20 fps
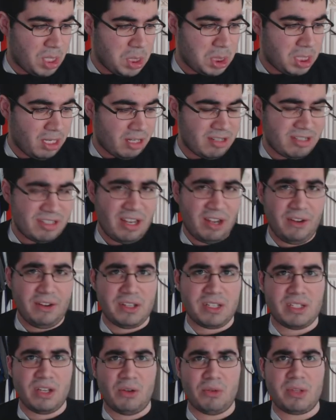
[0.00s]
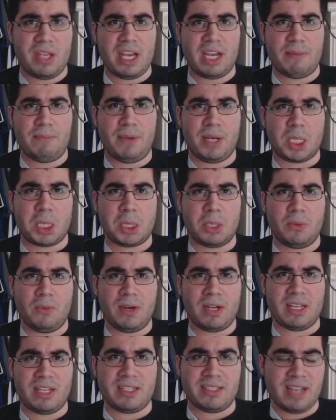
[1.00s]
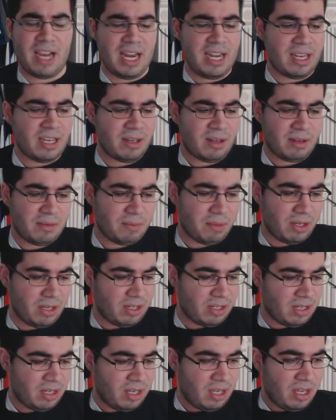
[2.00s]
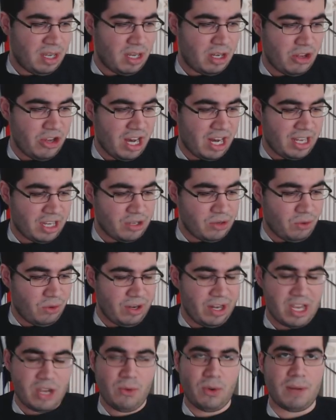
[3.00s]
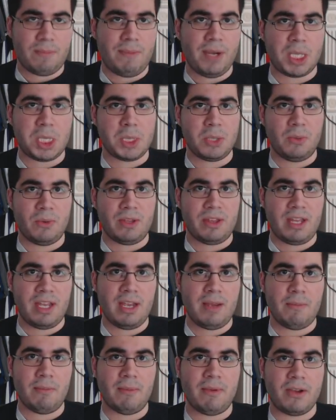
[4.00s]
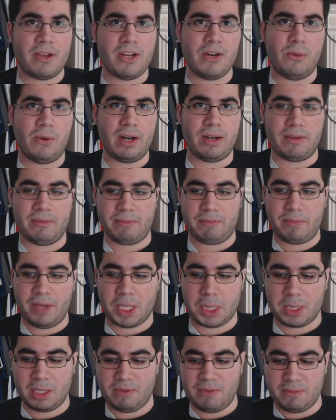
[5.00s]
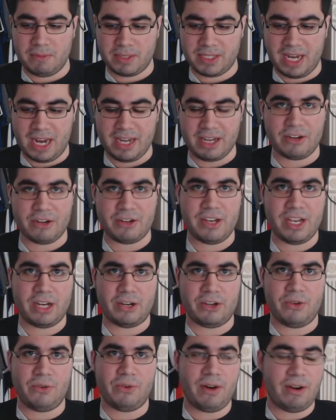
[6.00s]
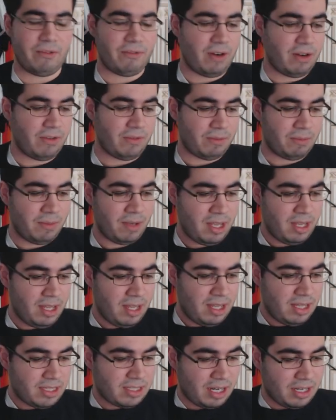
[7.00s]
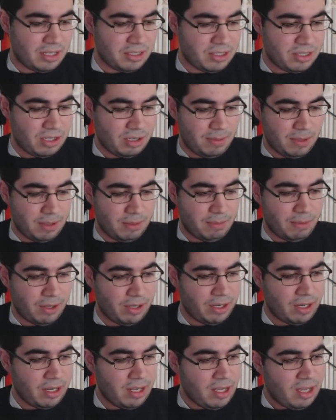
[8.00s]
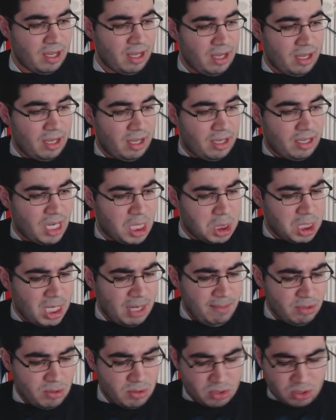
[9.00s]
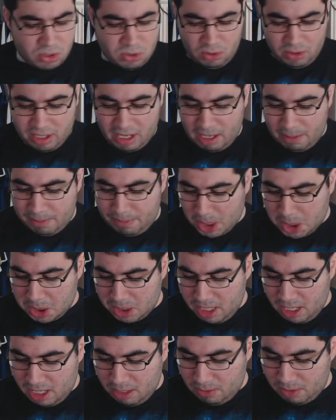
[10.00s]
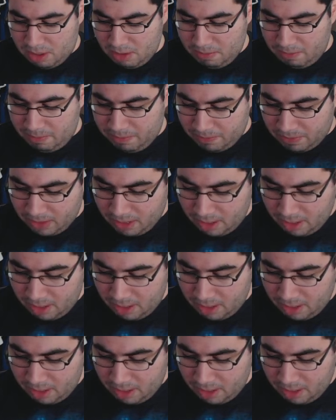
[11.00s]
rushing us, telling us I'll take a picture when he's signing, but you gotta ignore that. You want a picture with him. You don't want a picture of him signing your thing or you right in front of him. It's kind of stupid, but yeah, Sheamus was cool. We got a picture taken with him,